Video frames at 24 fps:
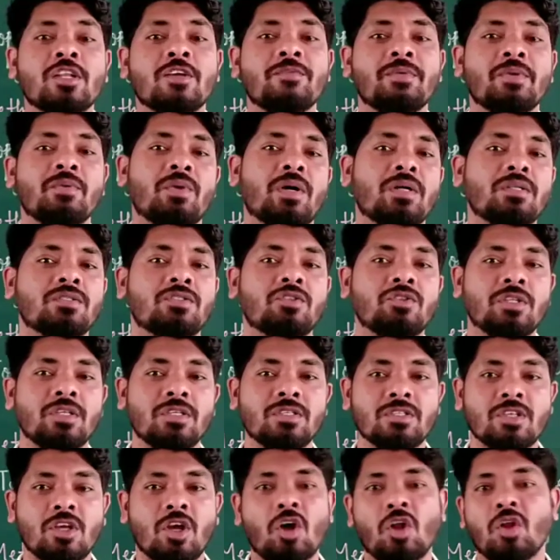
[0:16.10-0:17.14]
and everyone to
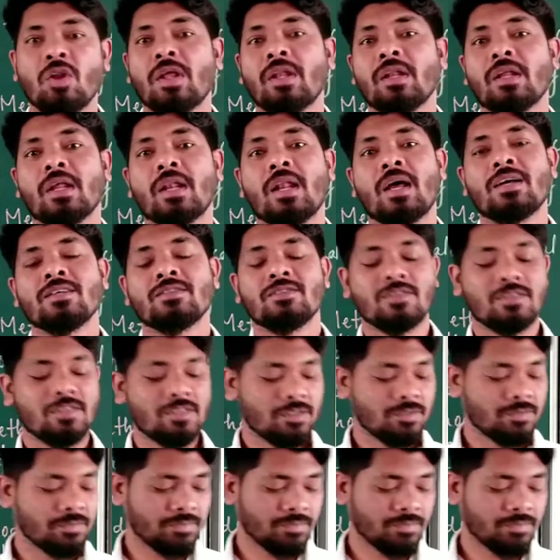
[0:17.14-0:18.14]
this online class.